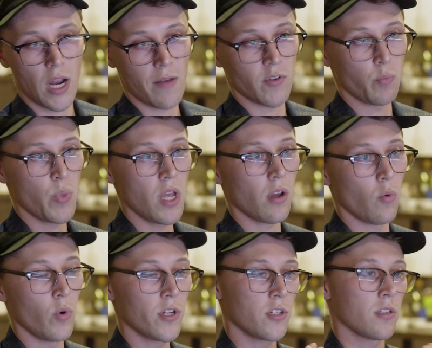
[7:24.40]
we're gonna have to
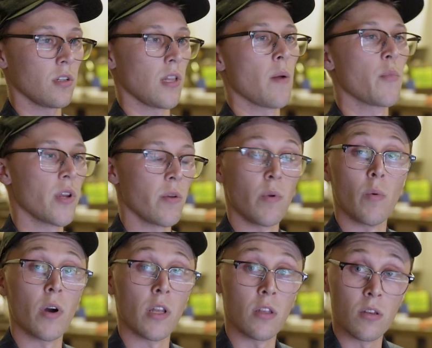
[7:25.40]
pick which celebrity we
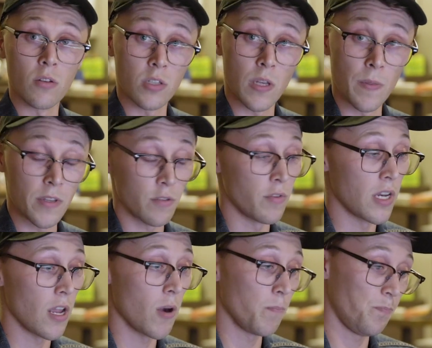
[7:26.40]
wanna use in this
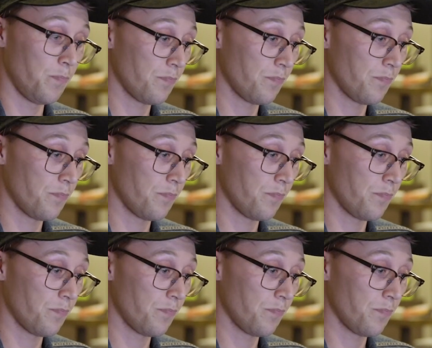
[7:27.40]
video.